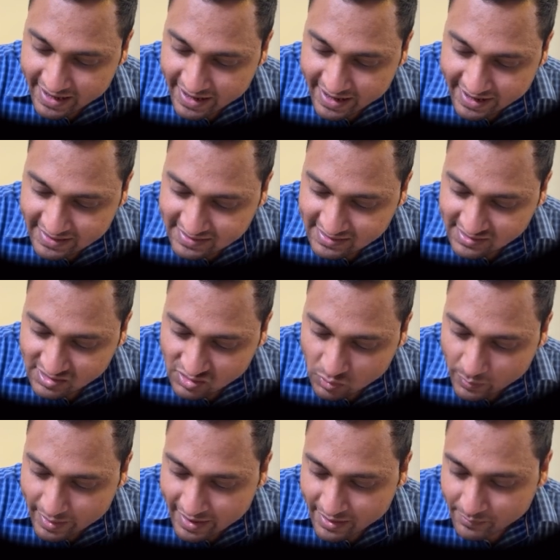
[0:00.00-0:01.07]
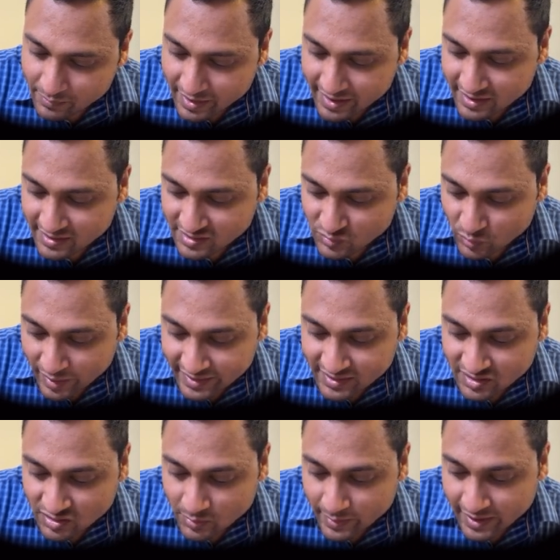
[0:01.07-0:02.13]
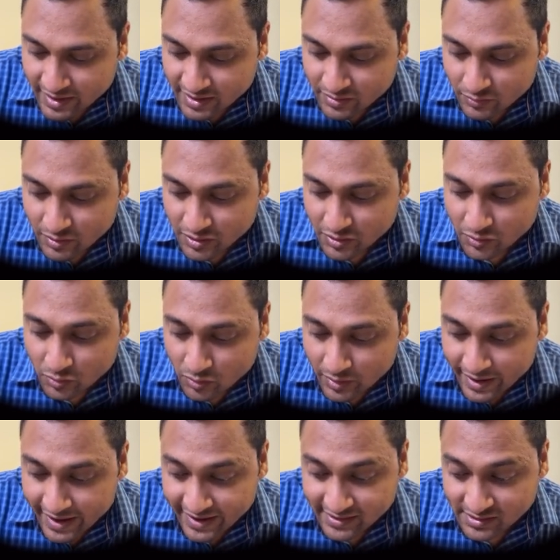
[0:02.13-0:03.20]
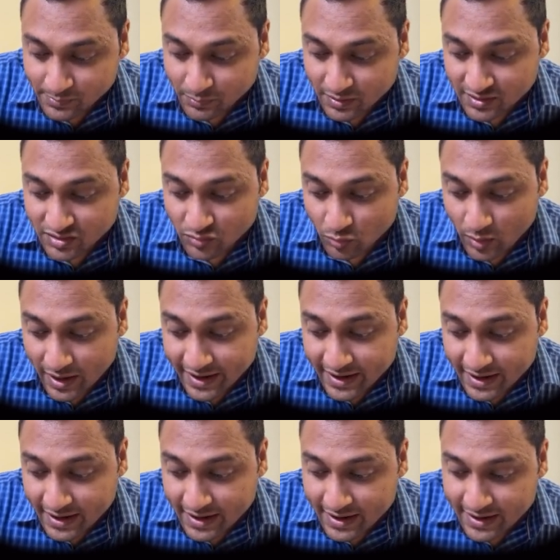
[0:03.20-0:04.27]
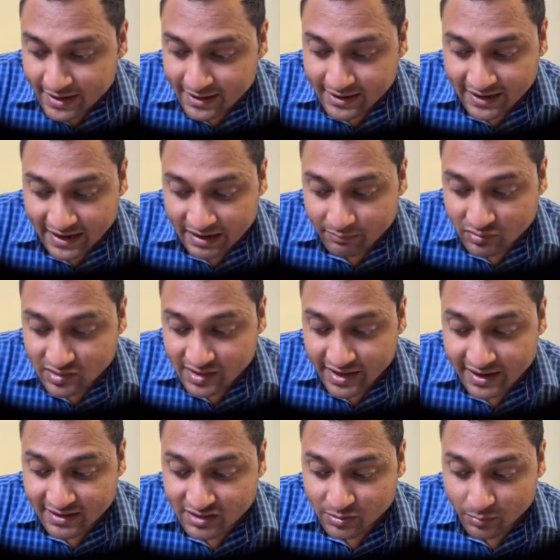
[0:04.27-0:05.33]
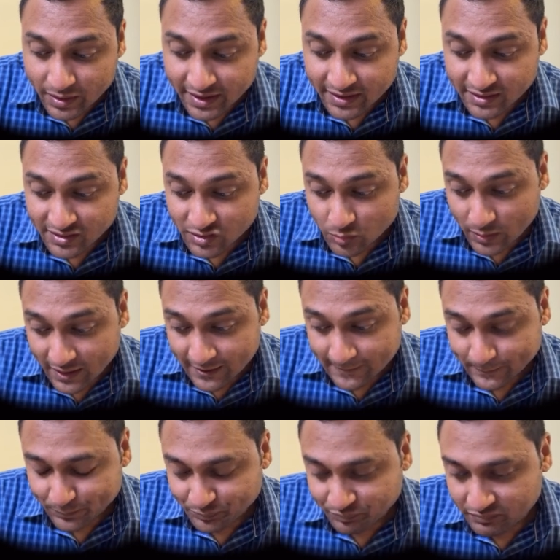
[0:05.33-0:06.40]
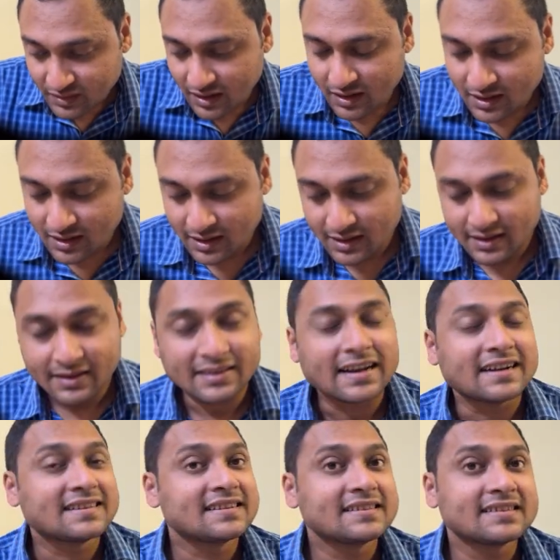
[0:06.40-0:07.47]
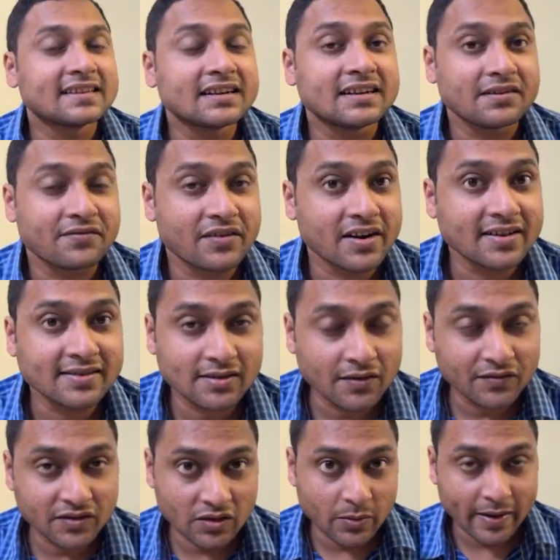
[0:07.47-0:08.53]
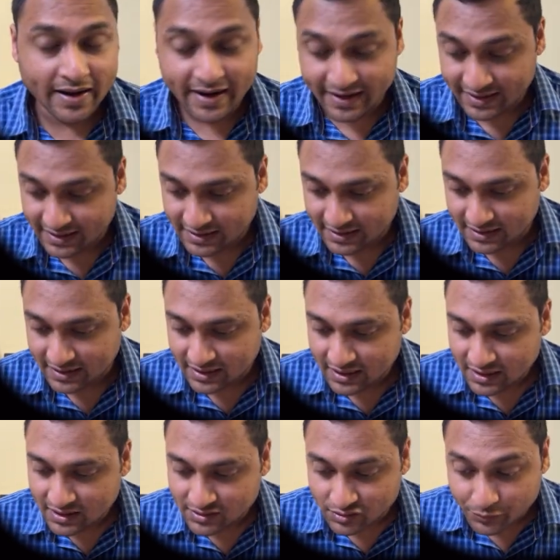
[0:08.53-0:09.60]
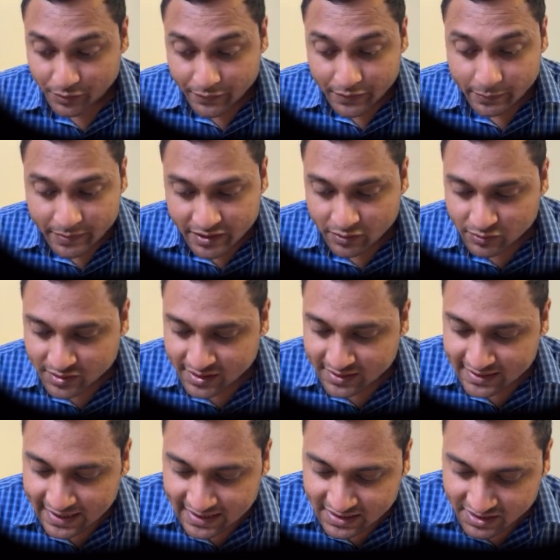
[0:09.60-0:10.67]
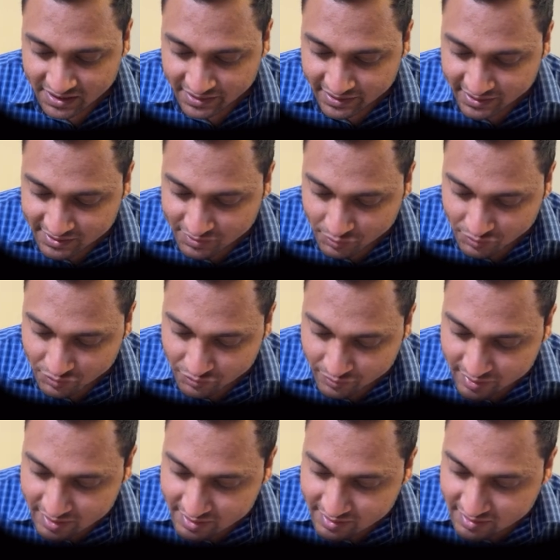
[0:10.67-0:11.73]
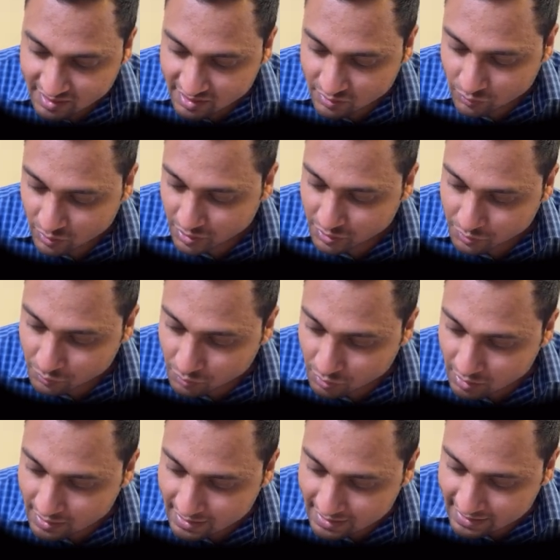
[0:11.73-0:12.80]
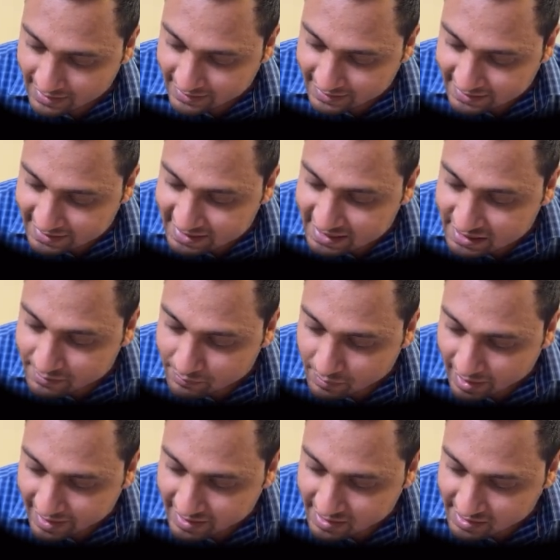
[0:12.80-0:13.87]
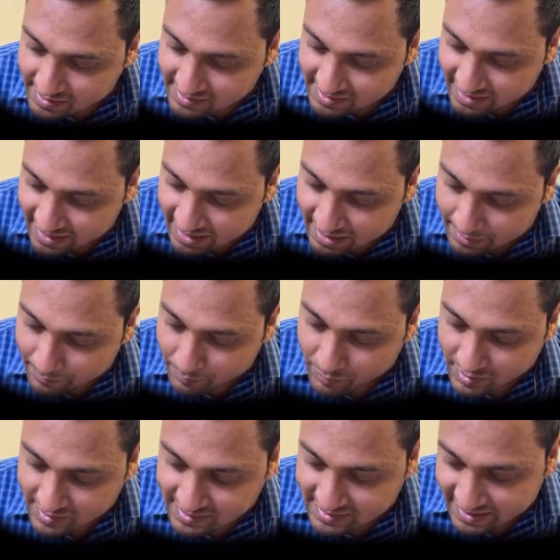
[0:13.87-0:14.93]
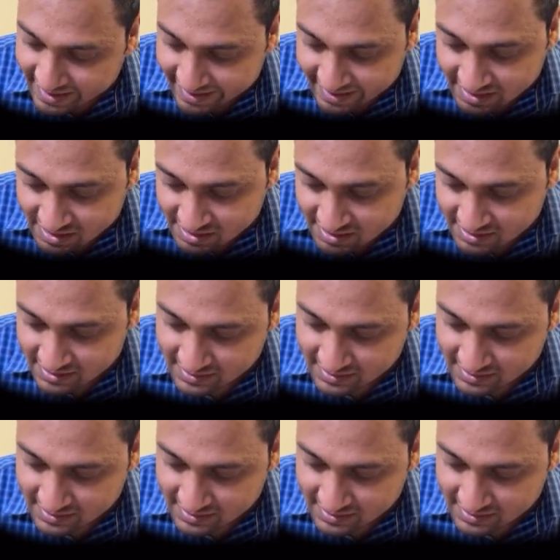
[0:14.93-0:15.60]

x square minus y square equal to x plus y times x minus y. That is the difference of square identity. So we will be using that here. So 3 is equal to t minus a plus 8,